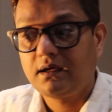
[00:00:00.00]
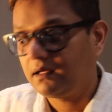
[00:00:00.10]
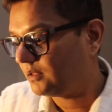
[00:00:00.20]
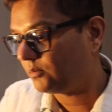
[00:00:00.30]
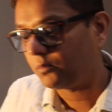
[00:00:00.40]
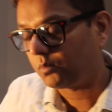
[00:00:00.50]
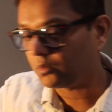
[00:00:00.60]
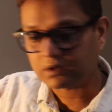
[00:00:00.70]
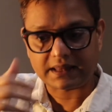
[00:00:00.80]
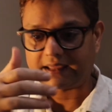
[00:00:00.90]

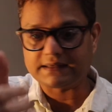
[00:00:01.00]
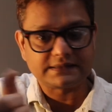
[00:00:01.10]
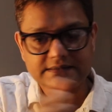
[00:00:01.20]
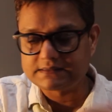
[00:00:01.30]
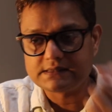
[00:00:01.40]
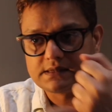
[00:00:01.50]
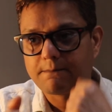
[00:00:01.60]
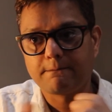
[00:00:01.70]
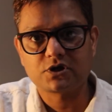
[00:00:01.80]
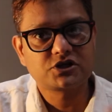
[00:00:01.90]
The
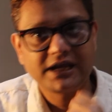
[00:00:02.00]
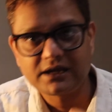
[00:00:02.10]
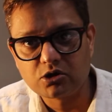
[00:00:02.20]
machine